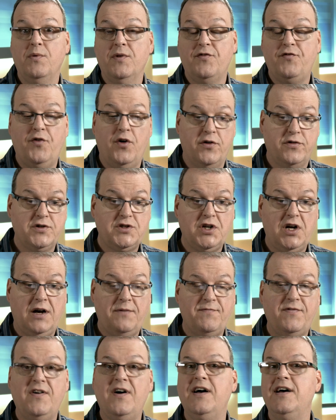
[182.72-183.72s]
with
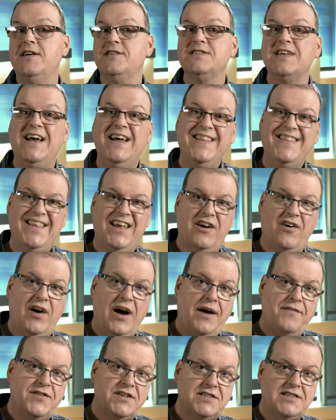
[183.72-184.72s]
Photoshop files, then I'll
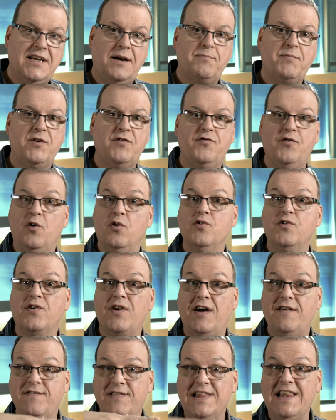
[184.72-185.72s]
have a separate folder
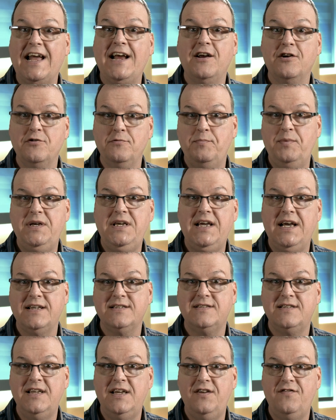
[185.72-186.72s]
of layered P
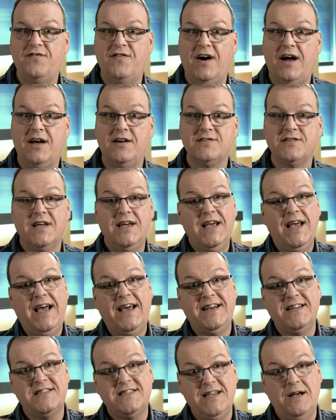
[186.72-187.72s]
S D files
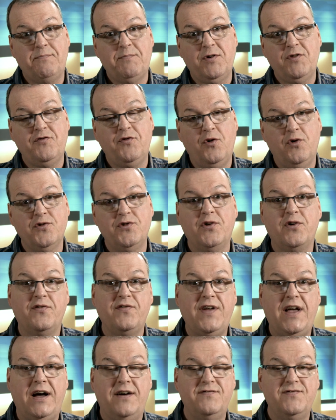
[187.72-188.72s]
and a separate folder
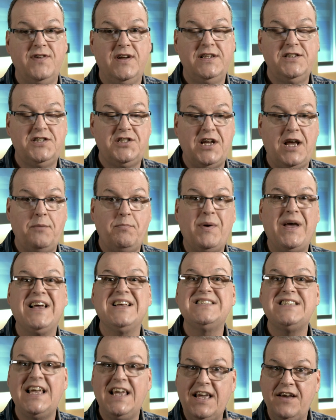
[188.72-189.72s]
of, of
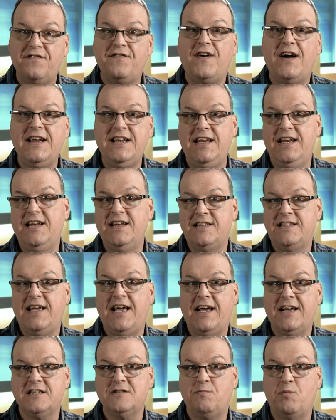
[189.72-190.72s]
JPEGs if I needed to
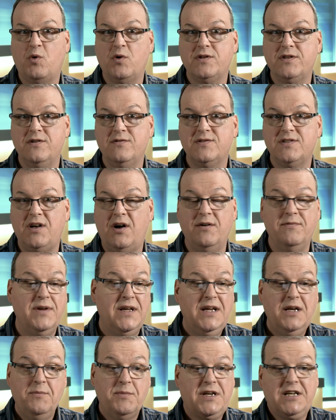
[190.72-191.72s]
export those out.
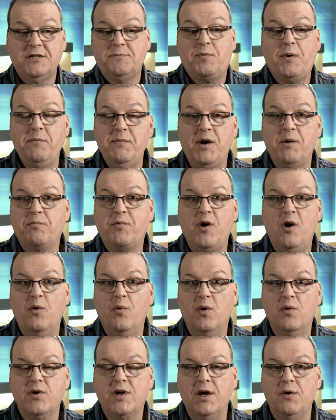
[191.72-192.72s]
Because Premiere
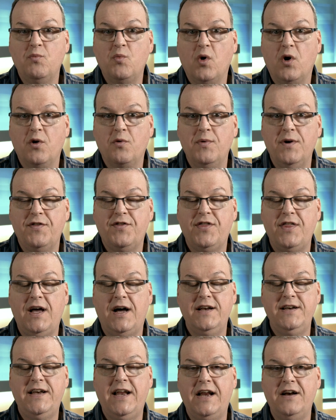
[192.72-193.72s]
Pro can work with
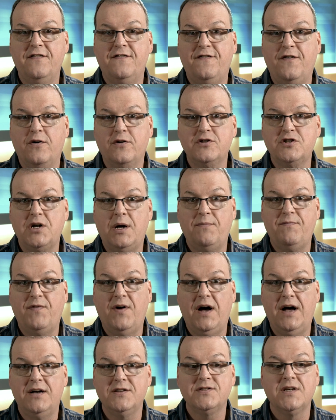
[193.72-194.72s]
uh, native Photoshop
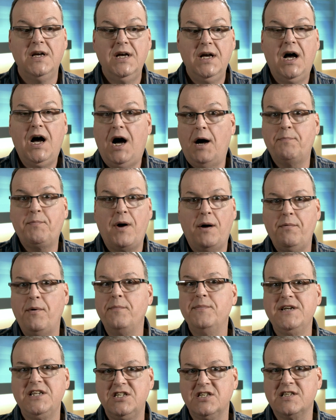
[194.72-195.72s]
files, I'll
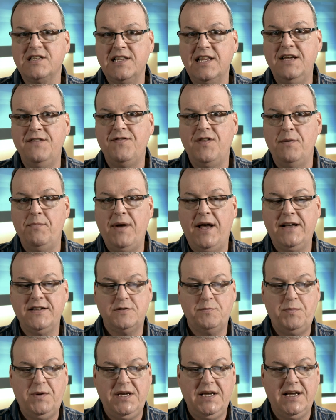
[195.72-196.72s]
probably just leave them
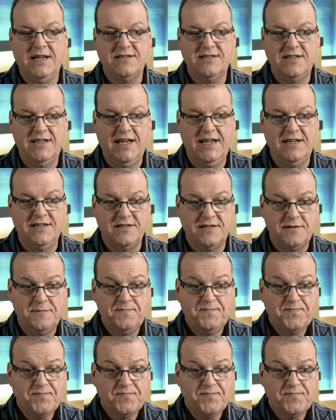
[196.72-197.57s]
as P S Ds.